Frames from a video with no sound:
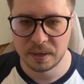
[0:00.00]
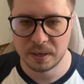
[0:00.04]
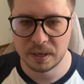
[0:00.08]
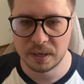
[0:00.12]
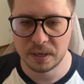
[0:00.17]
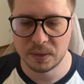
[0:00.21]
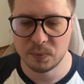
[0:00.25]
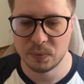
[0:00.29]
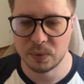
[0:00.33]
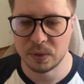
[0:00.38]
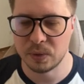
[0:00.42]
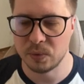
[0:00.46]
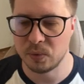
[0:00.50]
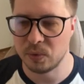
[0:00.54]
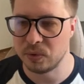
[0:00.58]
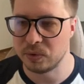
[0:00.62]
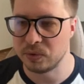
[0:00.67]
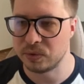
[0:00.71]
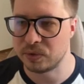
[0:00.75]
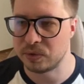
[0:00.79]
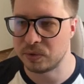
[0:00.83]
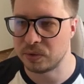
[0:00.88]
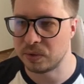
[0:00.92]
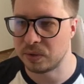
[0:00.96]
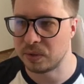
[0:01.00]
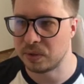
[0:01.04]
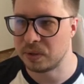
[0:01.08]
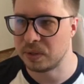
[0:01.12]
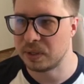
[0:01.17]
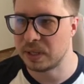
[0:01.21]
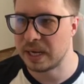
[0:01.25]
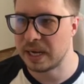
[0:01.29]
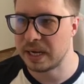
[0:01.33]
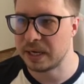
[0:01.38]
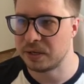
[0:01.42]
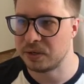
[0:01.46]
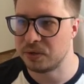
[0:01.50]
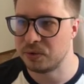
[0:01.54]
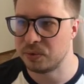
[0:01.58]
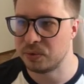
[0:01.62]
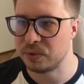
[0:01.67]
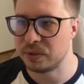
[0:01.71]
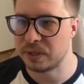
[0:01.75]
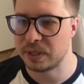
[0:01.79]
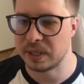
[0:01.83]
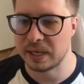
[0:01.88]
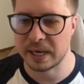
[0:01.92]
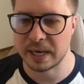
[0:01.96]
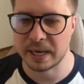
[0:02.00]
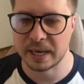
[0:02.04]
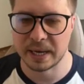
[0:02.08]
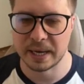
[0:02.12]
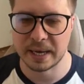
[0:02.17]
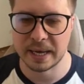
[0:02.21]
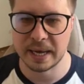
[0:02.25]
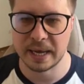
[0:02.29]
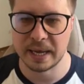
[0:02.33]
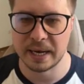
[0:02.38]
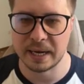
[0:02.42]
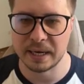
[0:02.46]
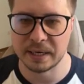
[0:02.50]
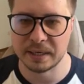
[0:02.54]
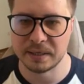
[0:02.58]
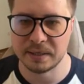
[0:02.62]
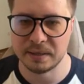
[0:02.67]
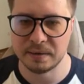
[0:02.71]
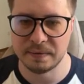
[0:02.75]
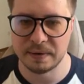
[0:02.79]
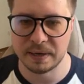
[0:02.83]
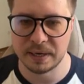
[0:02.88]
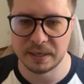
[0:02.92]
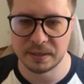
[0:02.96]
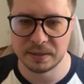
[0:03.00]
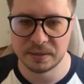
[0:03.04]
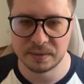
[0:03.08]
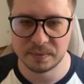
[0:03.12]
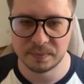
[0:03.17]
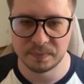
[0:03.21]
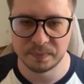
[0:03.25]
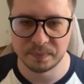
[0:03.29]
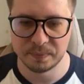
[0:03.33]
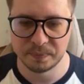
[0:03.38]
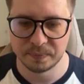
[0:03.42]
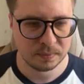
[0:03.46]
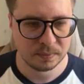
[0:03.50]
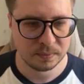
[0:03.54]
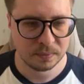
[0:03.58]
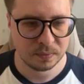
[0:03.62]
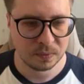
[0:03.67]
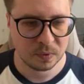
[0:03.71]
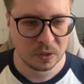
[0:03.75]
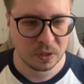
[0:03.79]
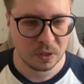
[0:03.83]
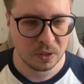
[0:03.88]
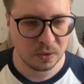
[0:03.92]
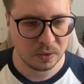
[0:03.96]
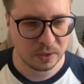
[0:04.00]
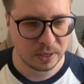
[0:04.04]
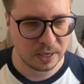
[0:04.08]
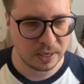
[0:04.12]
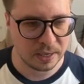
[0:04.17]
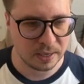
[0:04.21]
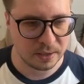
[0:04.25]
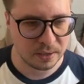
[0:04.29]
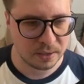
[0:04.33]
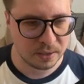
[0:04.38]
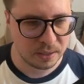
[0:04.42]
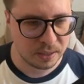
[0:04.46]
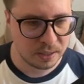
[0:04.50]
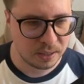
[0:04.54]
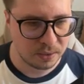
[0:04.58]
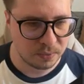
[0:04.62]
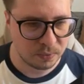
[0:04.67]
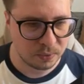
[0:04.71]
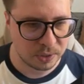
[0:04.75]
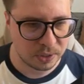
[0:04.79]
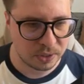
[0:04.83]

And we also like do it like CanActivate. Okay, here we